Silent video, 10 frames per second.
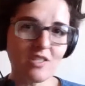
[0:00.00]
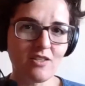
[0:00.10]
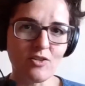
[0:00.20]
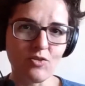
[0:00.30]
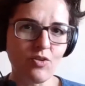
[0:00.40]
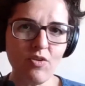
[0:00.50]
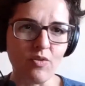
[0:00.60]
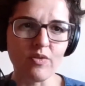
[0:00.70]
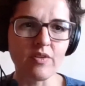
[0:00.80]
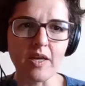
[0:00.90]
we see
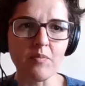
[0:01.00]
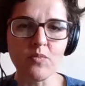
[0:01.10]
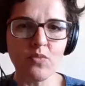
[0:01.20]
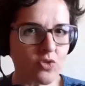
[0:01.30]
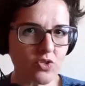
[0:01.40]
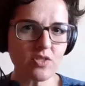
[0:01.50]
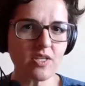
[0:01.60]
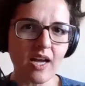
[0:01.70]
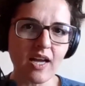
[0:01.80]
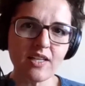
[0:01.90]
that no,
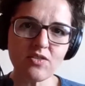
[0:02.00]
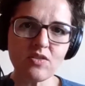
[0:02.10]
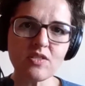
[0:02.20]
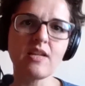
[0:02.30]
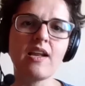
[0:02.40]
in